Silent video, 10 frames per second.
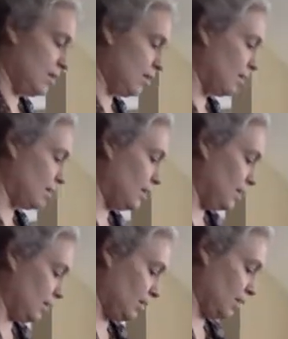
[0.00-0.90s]
I
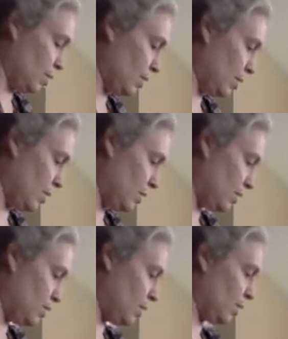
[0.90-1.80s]
think I'm going to put these
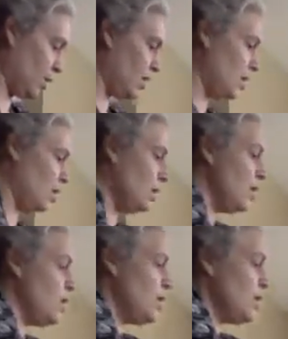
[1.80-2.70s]
over
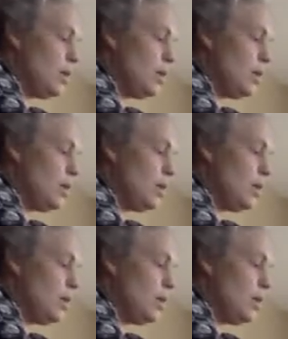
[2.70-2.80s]
here.